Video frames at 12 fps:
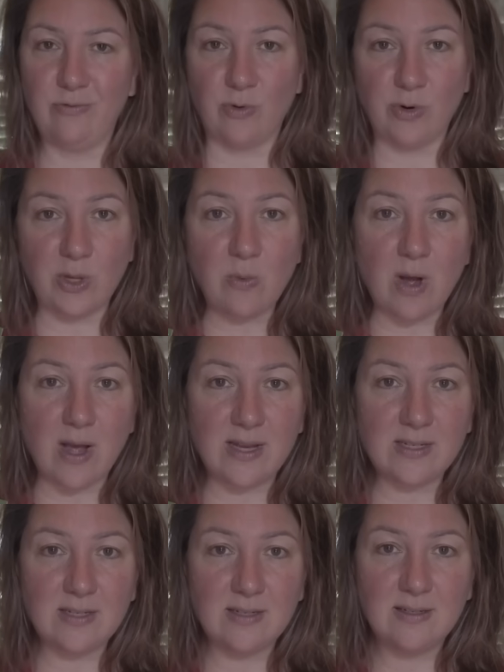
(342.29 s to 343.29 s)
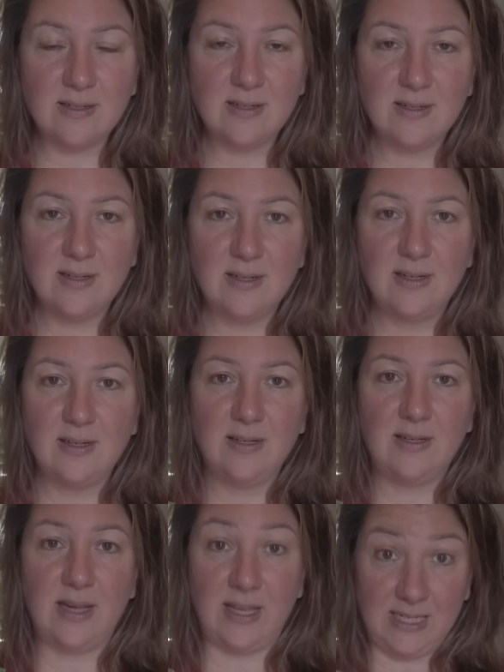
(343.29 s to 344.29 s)
40-watt
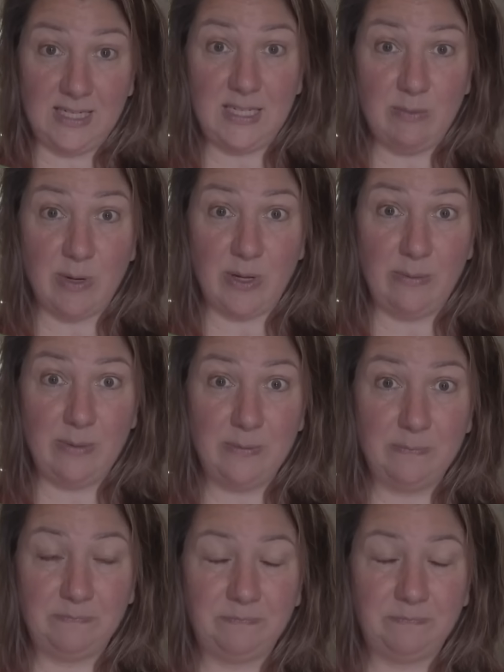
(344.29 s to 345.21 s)
LED bulb,